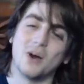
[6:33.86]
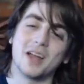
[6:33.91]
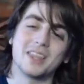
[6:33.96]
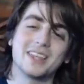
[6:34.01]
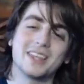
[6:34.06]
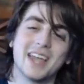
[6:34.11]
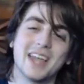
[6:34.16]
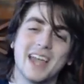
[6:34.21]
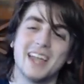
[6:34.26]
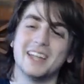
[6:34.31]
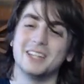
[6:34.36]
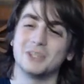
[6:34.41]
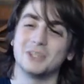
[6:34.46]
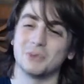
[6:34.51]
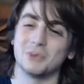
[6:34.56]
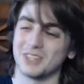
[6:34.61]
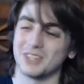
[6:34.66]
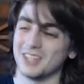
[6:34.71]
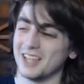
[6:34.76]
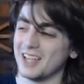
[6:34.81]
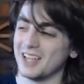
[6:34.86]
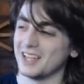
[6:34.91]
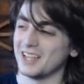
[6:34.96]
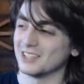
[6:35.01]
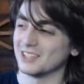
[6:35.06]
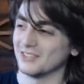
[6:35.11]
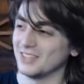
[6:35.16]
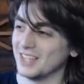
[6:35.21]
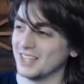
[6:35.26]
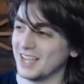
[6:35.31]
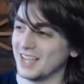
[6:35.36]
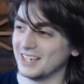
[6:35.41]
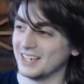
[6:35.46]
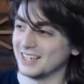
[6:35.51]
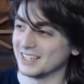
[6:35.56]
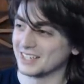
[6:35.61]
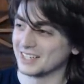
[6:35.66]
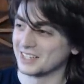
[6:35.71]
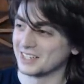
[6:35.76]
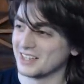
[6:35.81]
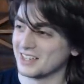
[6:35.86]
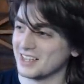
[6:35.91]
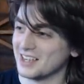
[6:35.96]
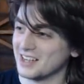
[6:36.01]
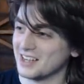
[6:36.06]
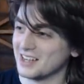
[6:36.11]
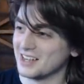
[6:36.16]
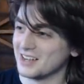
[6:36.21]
Well, I think AIDS was the AIDS of the 80's.